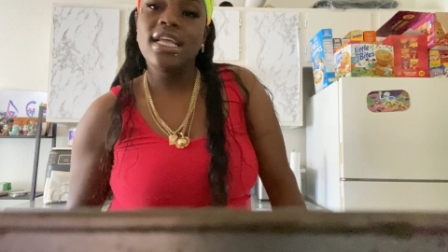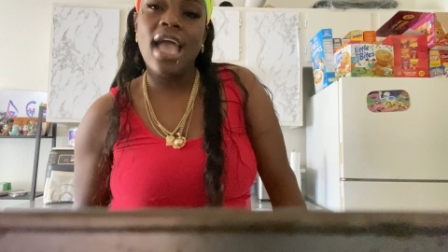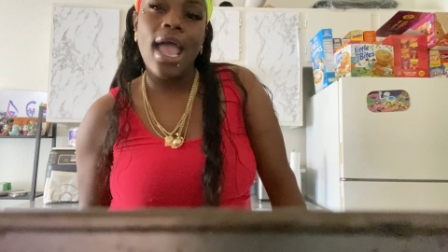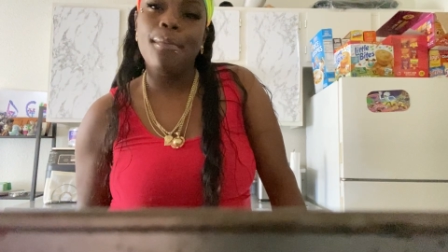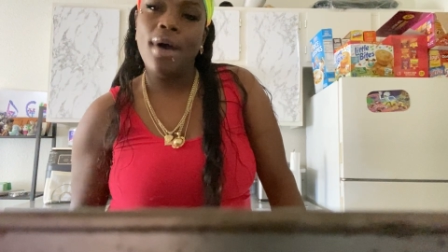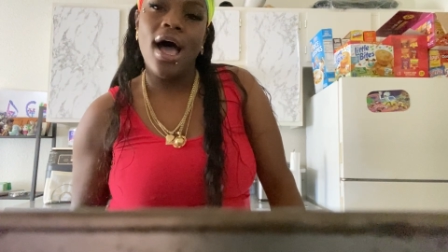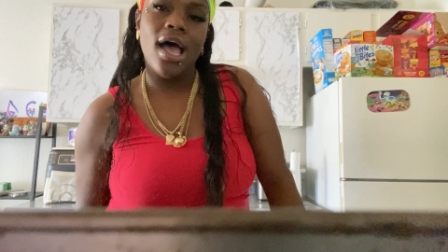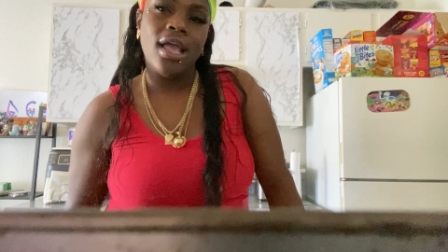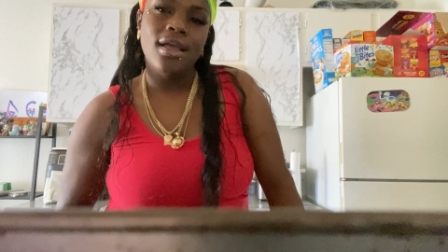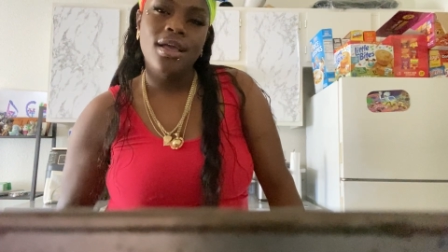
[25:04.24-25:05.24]
came
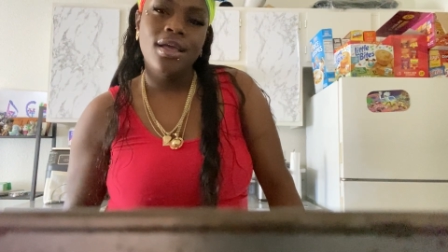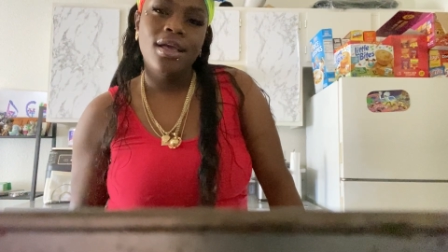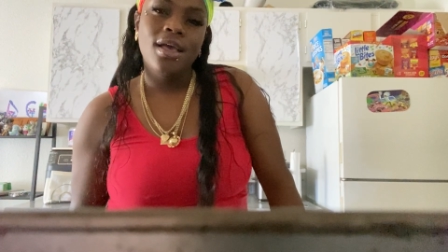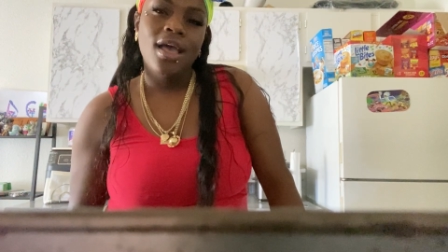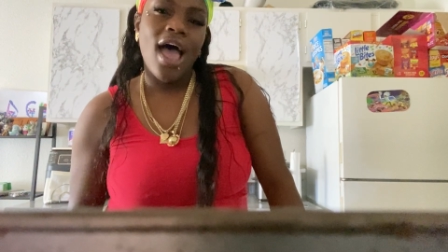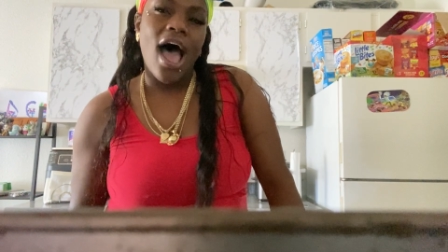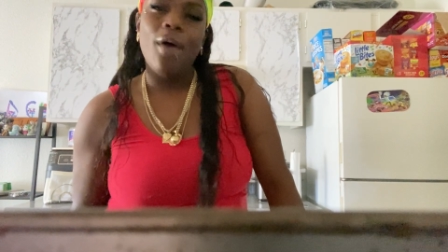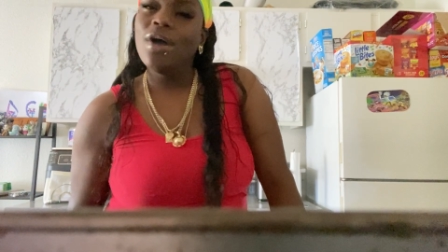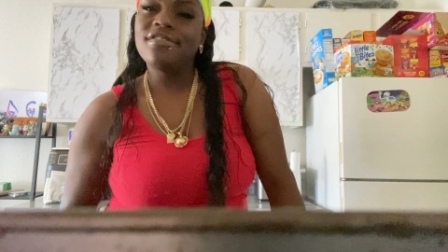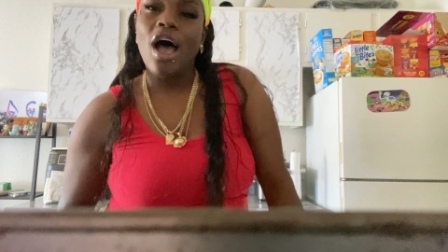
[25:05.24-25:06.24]
by. I
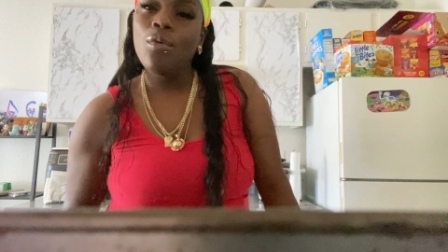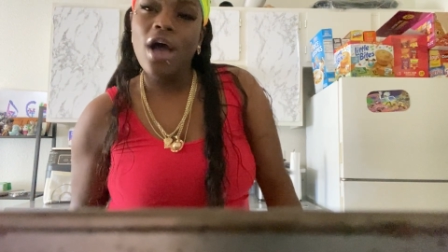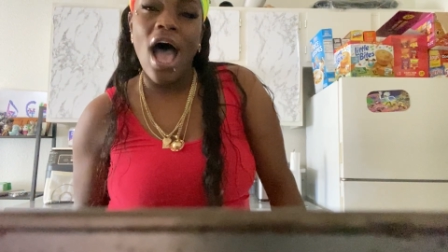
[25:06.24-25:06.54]
wish I would.